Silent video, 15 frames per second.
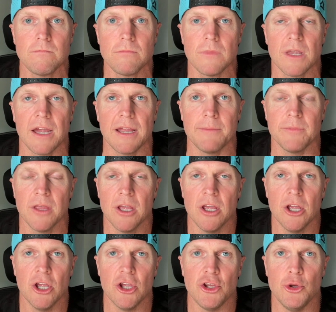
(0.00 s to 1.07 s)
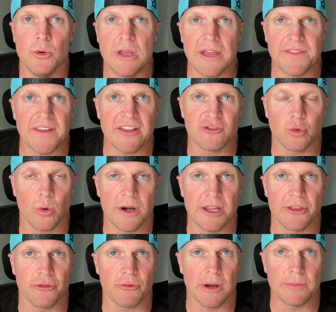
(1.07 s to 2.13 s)
Okay. You get that
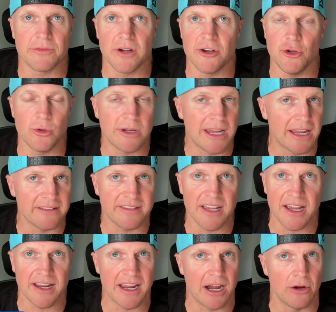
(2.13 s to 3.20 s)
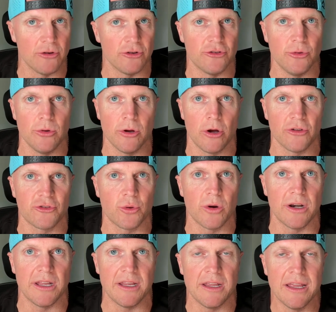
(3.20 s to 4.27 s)
20th rep done. You can't tag out. You're doing all
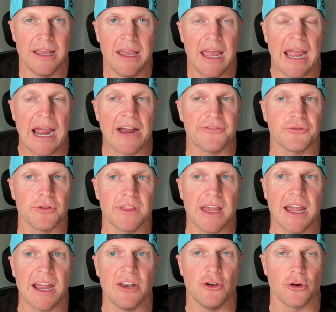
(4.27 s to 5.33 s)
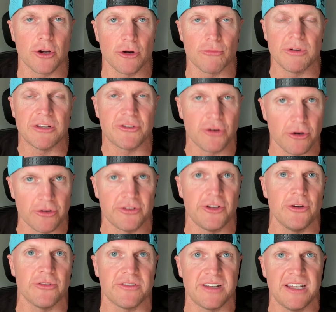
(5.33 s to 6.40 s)
20. After that, you're going to return to
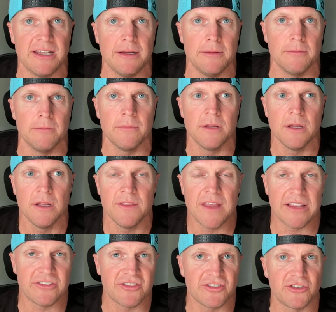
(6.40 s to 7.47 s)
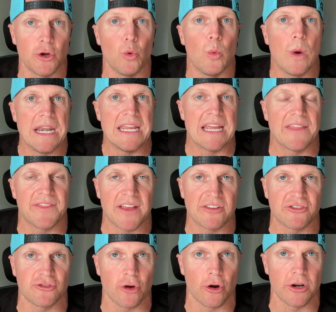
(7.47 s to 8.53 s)
your team that's still waiting at that
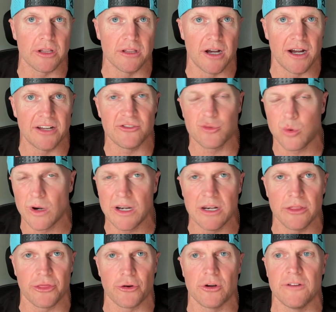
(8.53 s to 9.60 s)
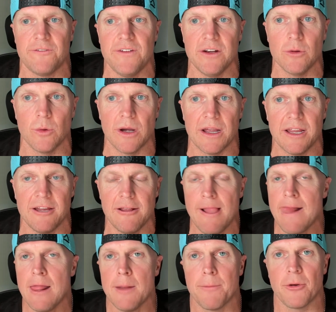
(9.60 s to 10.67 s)
starting line, 20 to 30 feet away.
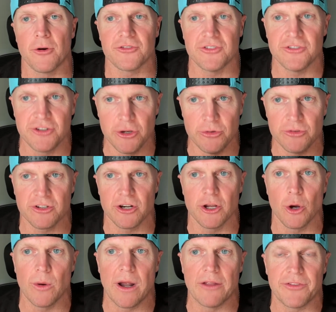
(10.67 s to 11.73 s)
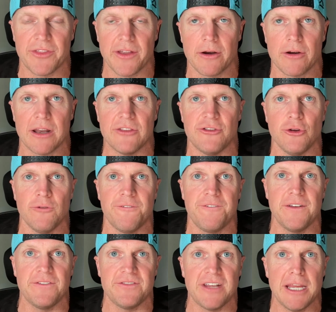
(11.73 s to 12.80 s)
Person 2 is going to go out there and do
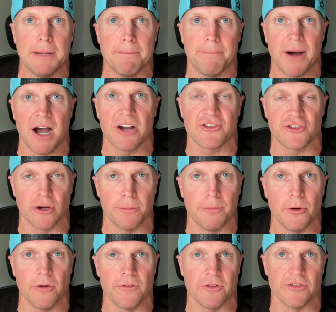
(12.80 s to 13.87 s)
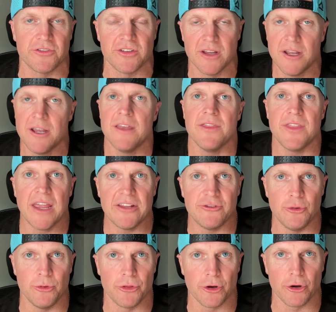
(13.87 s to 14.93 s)
15 box jump overs. They
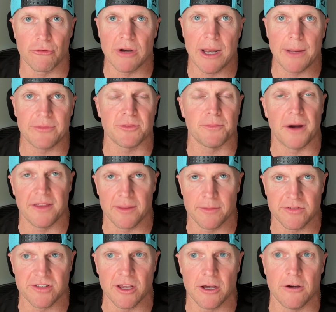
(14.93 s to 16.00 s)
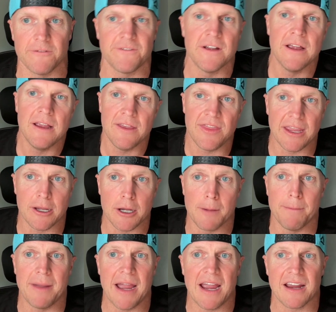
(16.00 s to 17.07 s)
do their reps by themselves. They come
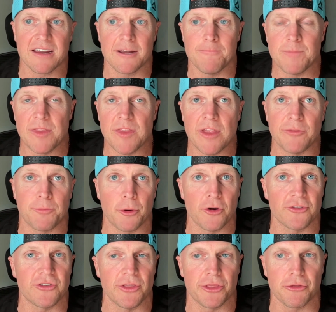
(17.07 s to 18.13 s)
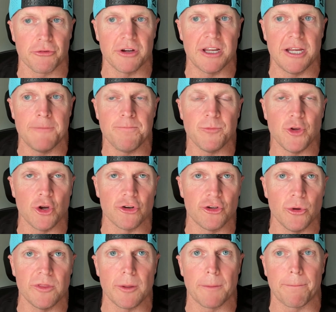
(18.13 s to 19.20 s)
back. And then person 3, you're
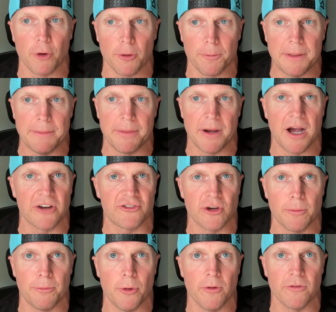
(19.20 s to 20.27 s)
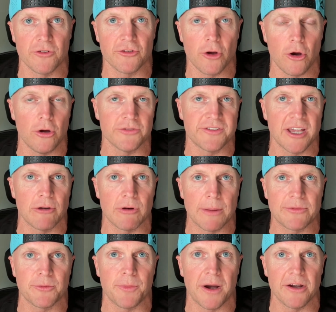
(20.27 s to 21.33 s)
doing the burpee box jump overs, all 10
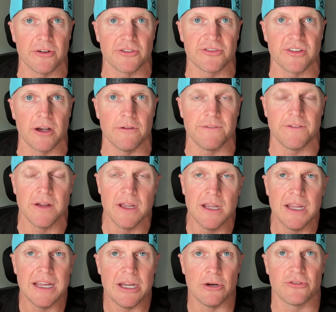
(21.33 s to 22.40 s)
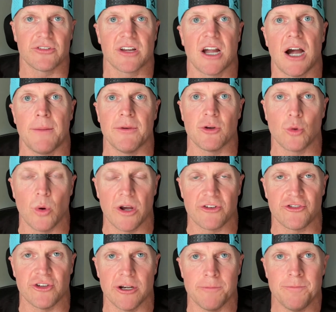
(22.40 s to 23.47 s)
reps by yourself. Here's a common
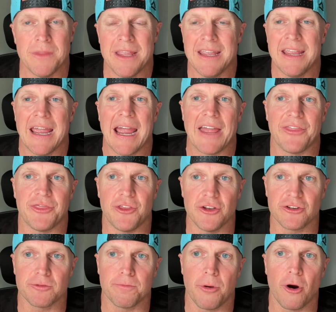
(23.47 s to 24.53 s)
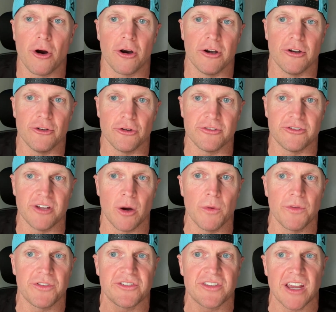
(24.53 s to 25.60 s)
question. At this part, you're done
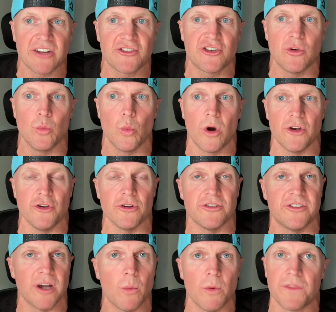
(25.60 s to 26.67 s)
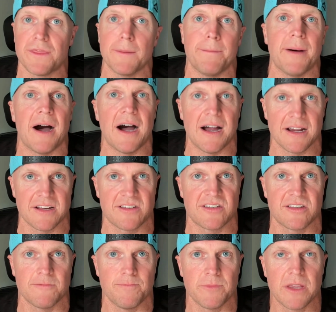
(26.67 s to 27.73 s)
with section 1. You're done with the
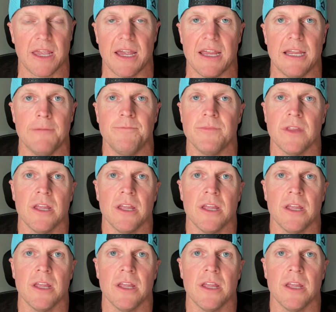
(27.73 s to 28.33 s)
box, okay?